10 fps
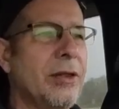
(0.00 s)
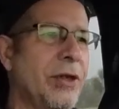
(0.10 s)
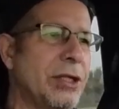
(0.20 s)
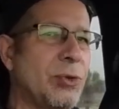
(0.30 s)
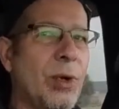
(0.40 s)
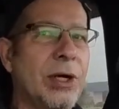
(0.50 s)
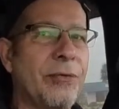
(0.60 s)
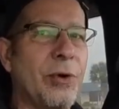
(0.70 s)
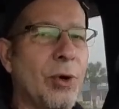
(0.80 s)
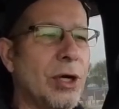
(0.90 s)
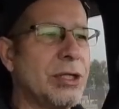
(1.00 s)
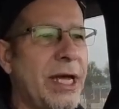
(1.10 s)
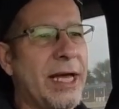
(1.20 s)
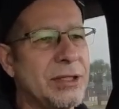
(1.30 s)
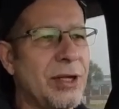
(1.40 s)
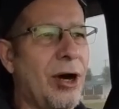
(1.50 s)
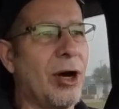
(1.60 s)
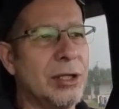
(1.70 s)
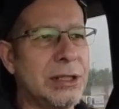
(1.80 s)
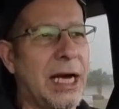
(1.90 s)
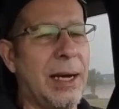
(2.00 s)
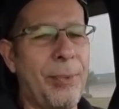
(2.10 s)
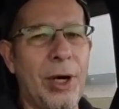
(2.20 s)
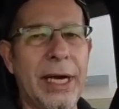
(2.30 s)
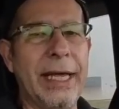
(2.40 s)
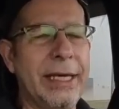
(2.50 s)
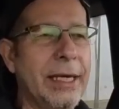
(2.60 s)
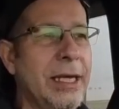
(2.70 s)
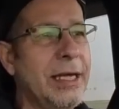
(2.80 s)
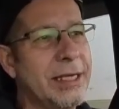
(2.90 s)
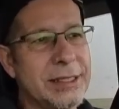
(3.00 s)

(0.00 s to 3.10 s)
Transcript: This one, of course, has the hard top on it.